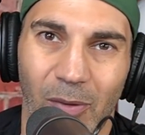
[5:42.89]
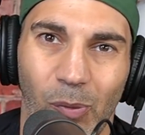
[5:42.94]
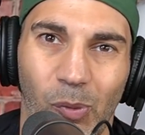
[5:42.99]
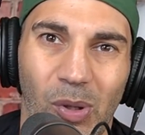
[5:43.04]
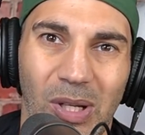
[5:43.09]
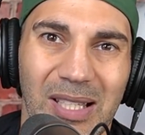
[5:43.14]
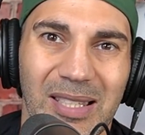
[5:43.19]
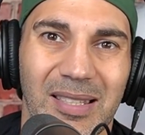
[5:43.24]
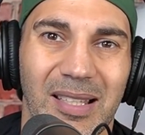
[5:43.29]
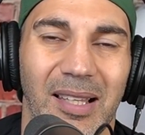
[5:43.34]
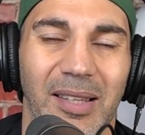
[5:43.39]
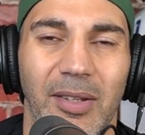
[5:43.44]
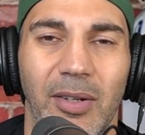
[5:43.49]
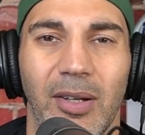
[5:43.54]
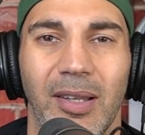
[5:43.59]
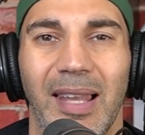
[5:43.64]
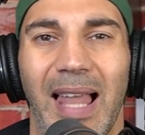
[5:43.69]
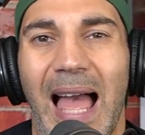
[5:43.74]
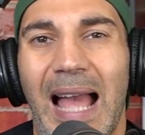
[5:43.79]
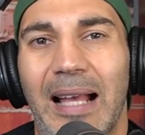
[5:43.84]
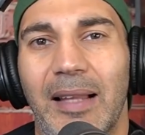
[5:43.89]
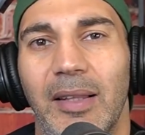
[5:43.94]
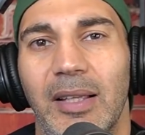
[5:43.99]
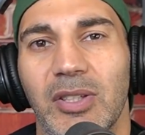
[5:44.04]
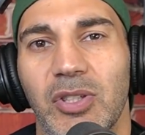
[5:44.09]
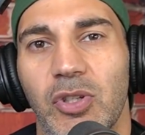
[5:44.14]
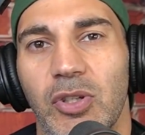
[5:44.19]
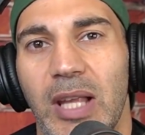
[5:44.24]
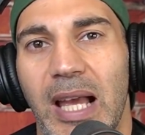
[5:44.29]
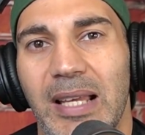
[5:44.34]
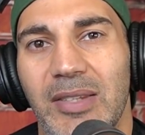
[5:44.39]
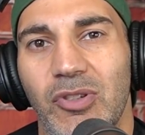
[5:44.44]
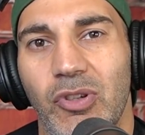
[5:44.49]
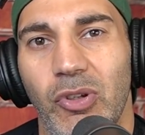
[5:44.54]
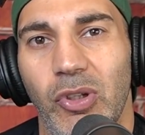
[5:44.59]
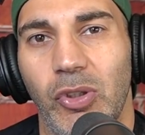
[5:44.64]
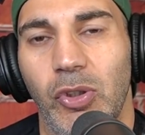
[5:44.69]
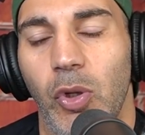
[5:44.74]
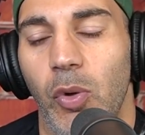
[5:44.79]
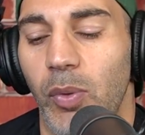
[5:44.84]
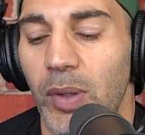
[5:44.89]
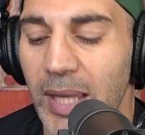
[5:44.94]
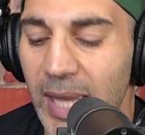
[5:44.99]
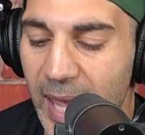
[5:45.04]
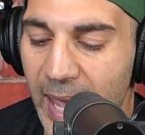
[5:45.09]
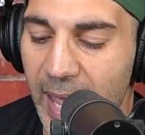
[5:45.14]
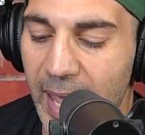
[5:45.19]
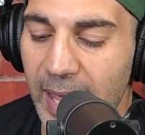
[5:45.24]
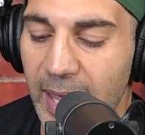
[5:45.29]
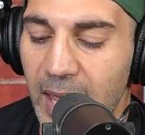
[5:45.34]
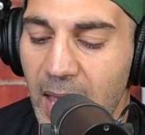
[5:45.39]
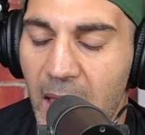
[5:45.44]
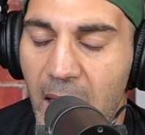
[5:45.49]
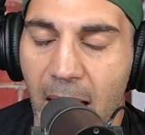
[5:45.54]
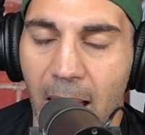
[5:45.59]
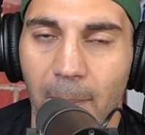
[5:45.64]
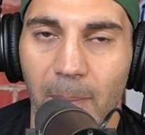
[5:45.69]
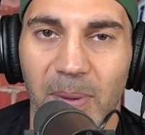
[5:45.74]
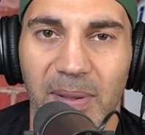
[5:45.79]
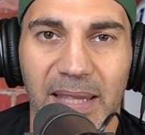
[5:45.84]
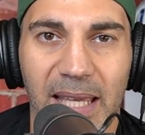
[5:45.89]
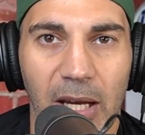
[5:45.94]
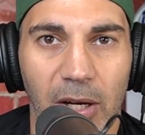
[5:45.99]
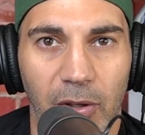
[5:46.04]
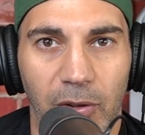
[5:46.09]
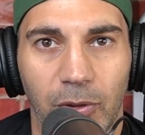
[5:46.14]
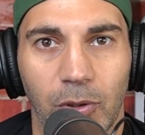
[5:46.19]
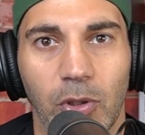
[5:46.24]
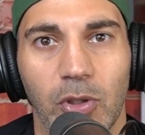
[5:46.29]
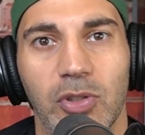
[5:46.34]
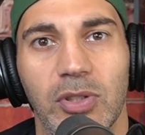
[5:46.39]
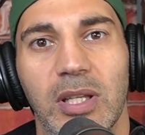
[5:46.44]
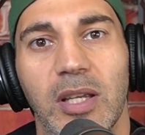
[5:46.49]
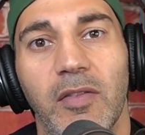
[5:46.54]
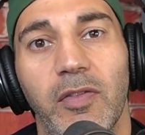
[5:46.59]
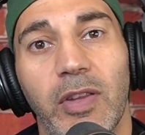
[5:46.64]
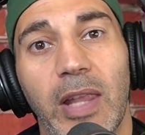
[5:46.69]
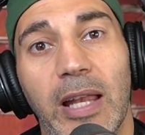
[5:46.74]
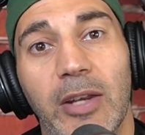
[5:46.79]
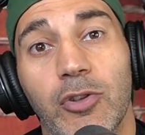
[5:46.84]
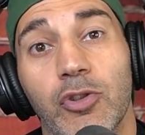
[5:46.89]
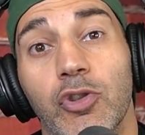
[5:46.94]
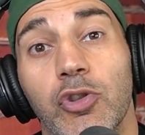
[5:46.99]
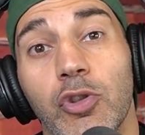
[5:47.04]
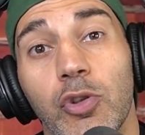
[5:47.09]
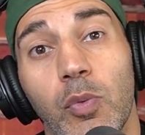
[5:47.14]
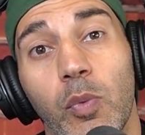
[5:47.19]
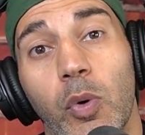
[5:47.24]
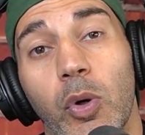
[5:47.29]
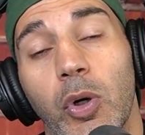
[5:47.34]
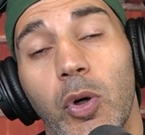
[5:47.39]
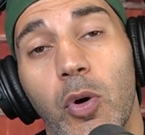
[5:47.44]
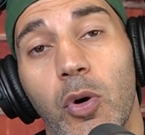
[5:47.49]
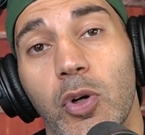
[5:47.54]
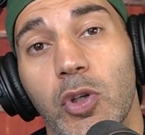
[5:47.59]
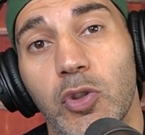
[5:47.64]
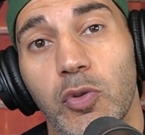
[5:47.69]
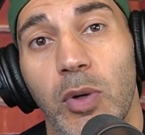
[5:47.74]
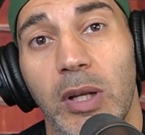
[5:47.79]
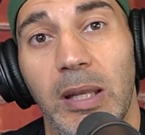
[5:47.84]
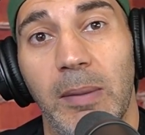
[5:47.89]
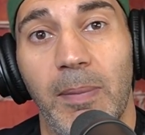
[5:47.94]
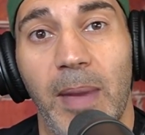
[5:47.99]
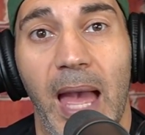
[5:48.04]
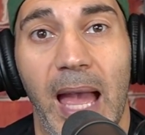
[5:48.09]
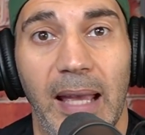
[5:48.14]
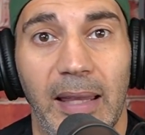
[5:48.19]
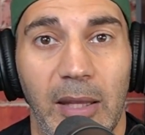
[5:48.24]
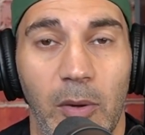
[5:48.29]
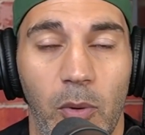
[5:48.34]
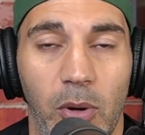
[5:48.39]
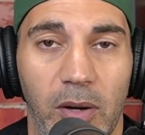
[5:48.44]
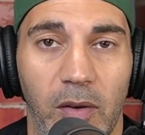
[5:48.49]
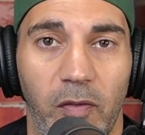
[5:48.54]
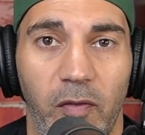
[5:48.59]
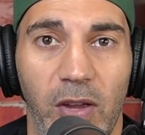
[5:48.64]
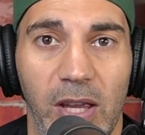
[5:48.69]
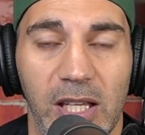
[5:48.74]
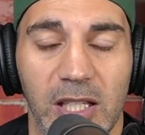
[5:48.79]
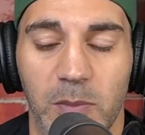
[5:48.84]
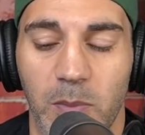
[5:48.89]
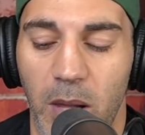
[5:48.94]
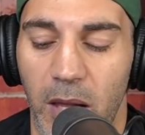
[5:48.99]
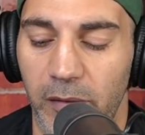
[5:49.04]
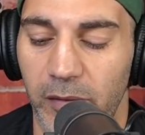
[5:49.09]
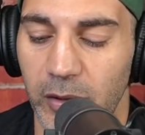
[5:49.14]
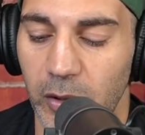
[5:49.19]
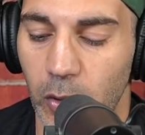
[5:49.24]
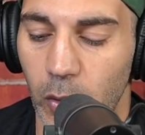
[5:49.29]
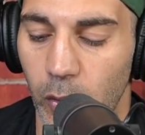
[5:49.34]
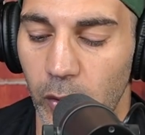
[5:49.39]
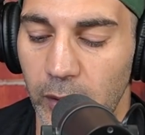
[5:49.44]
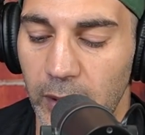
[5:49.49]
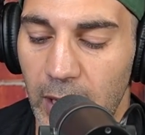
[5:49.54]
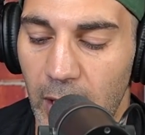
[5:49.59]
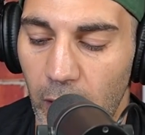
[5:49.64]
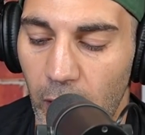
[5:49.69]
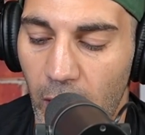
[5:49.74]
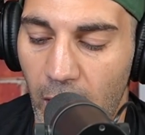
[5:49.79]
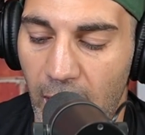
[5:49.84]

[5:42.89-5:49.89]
was a little lackluster last year, looked okay, but they are thirsting for that true workhorse running back. They want to phase Melvin Gordon now.